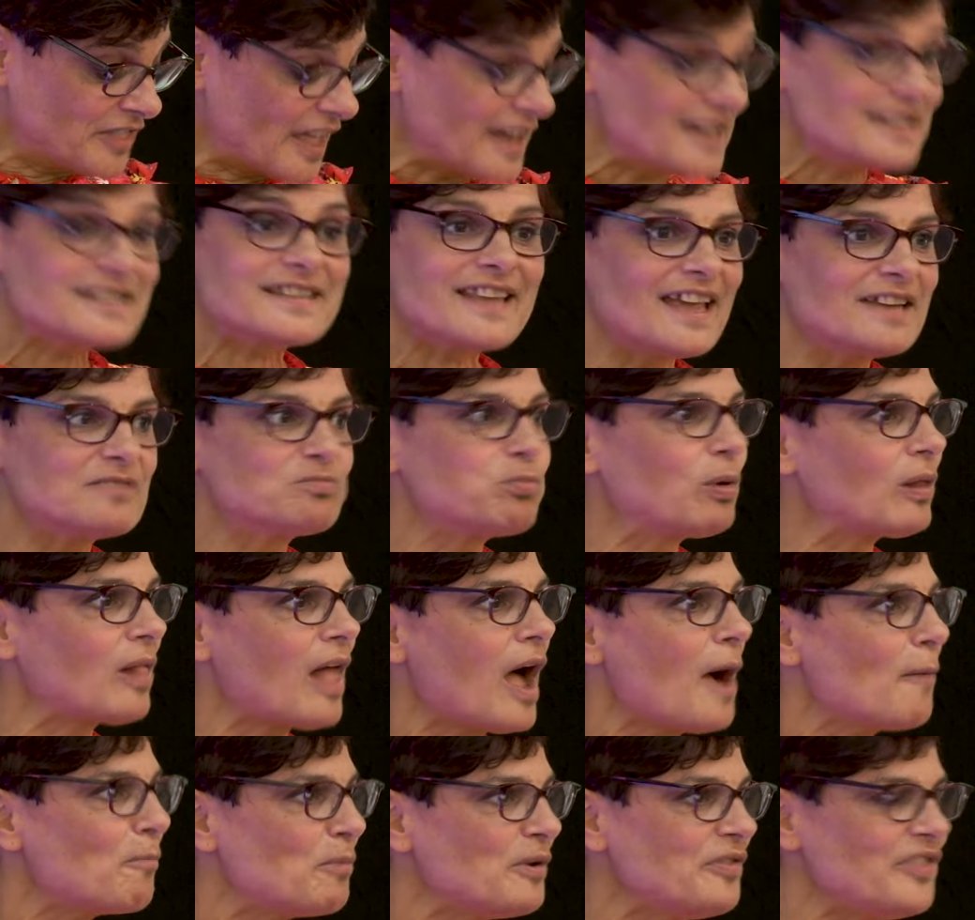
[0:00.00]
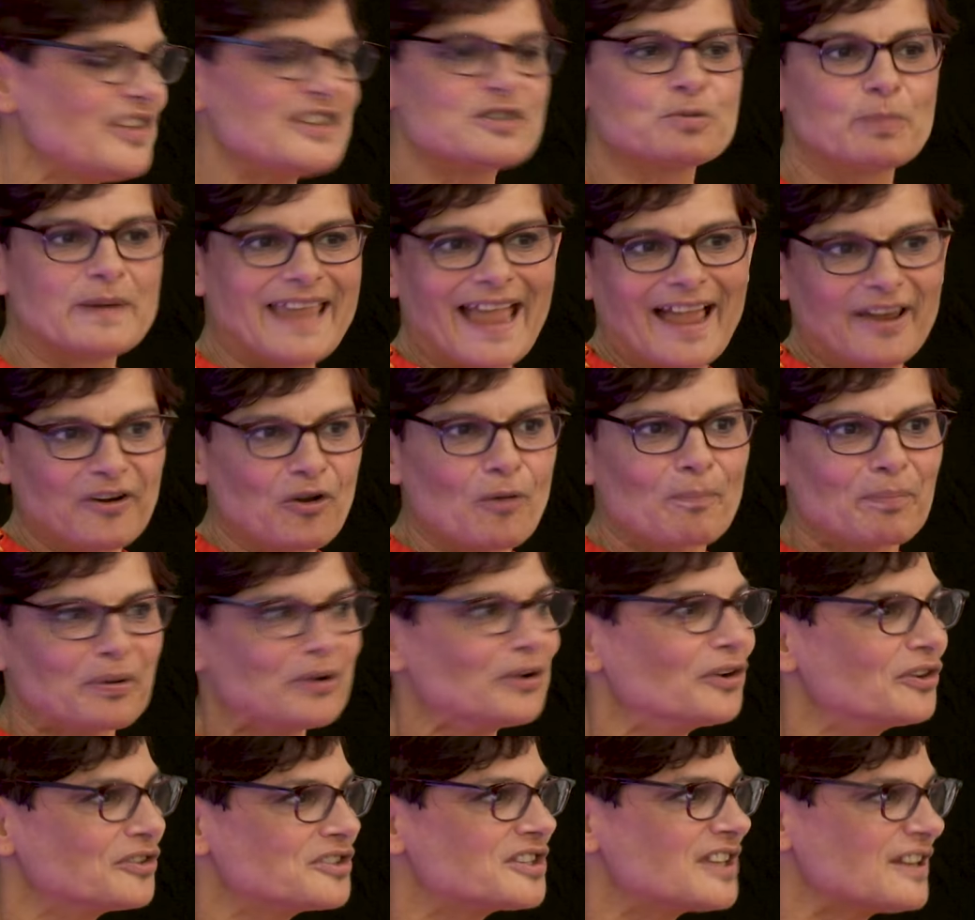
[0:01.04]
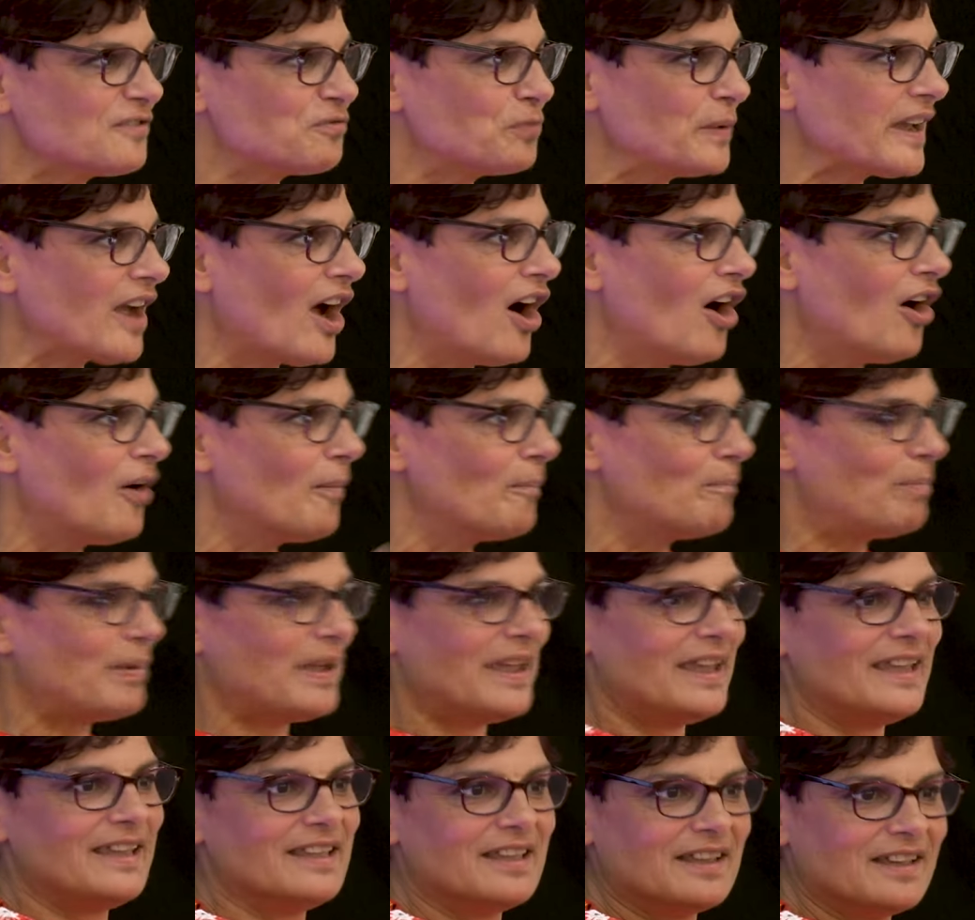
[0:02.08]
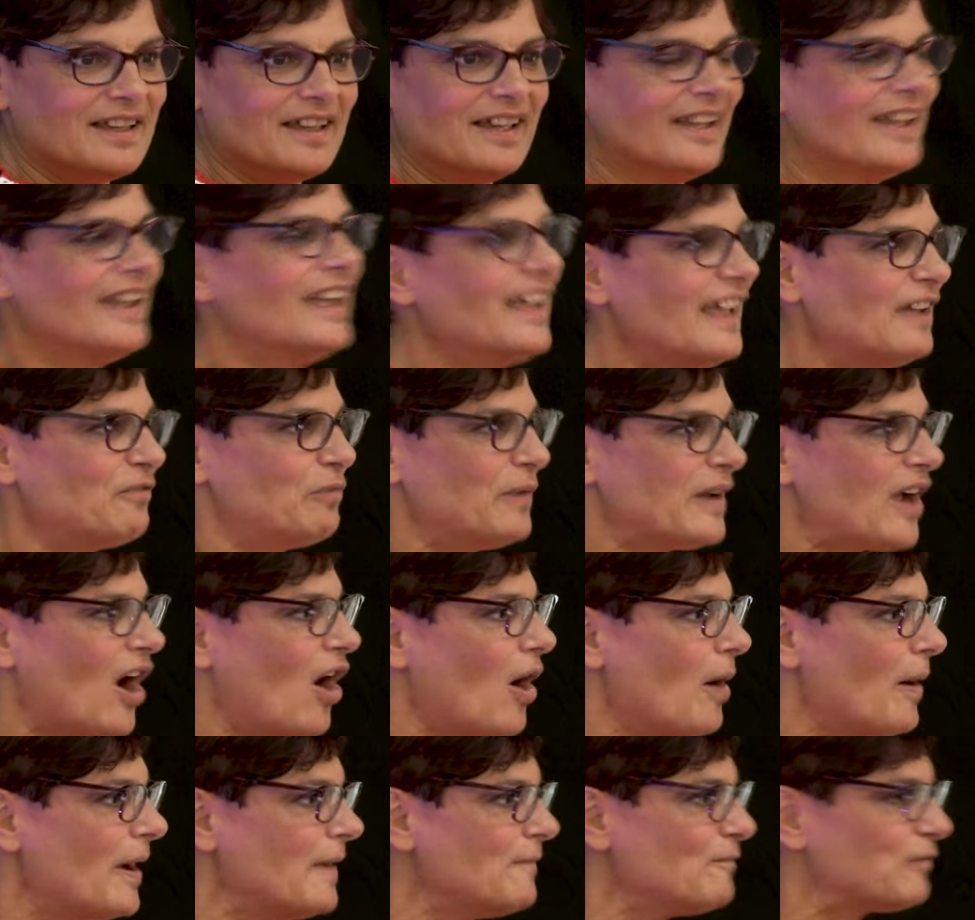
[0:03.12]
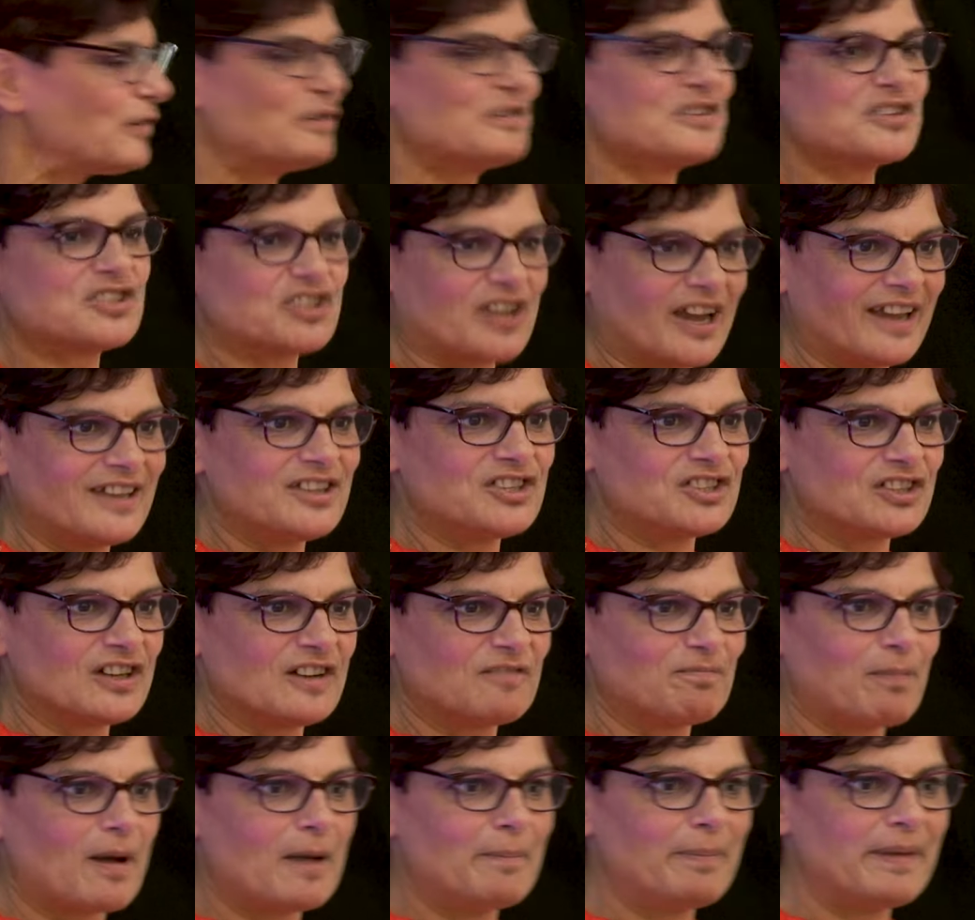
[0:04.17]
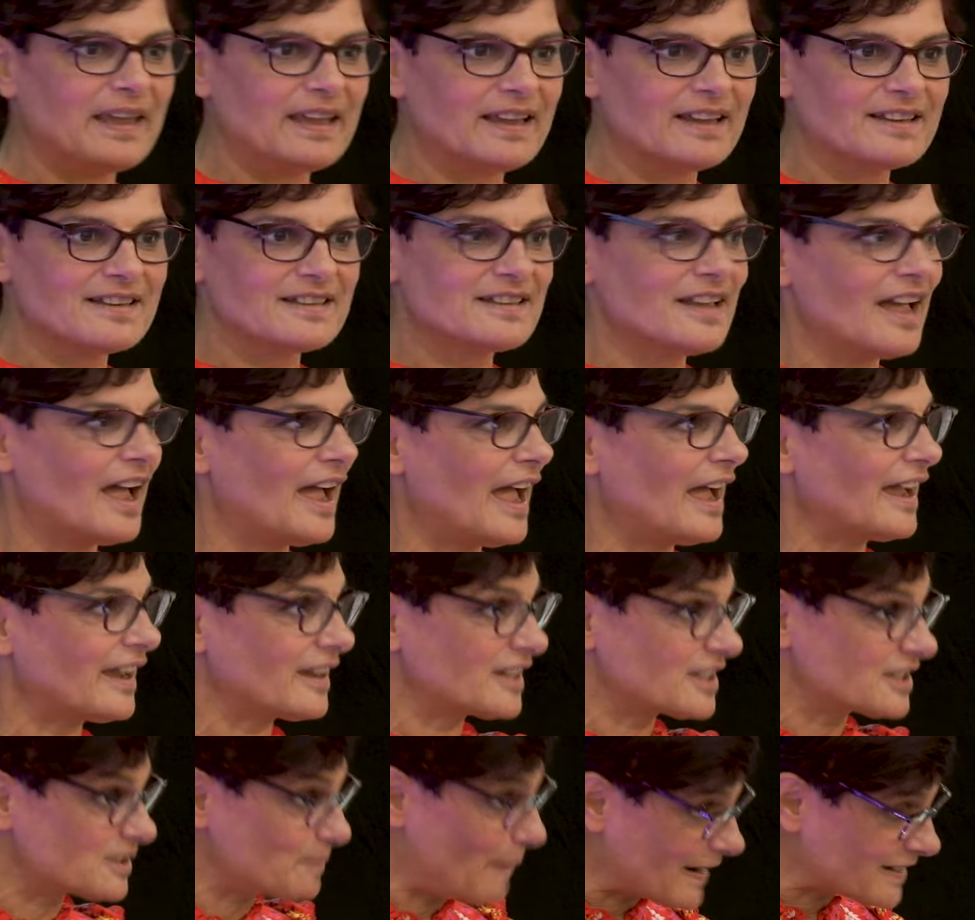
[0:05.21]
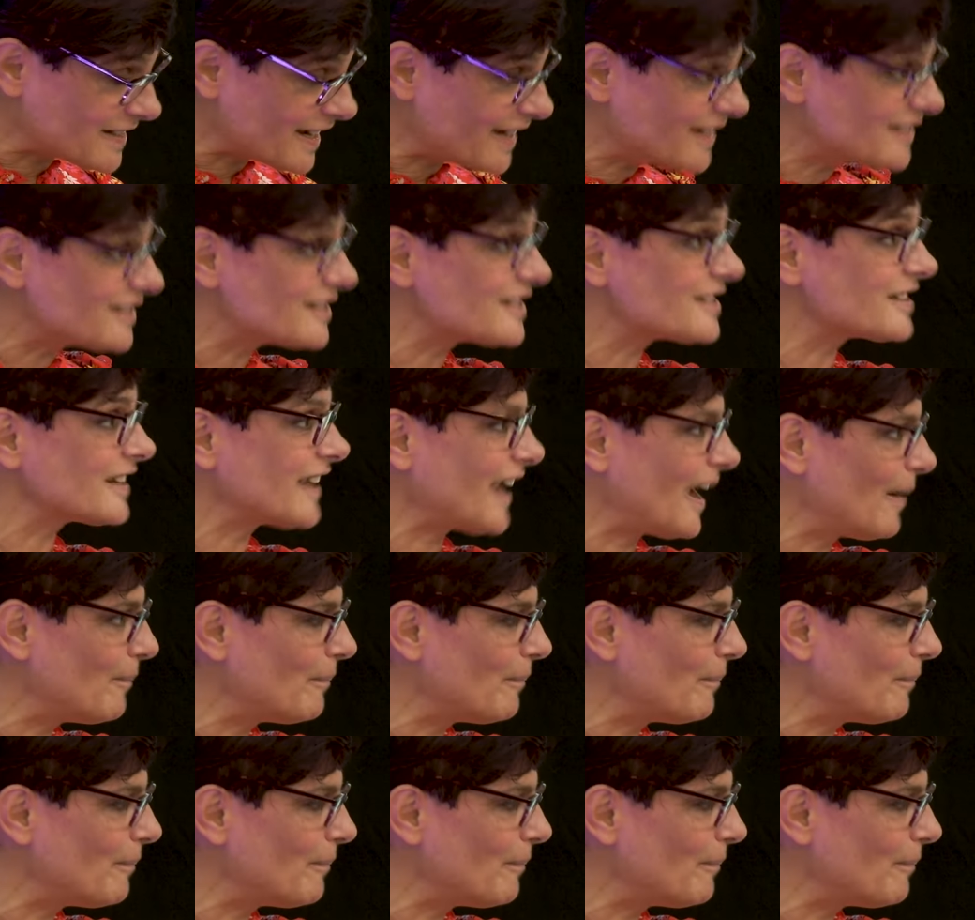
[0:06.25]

They said, well, up with this we cannot put. If we can't influence change enough by being spectators and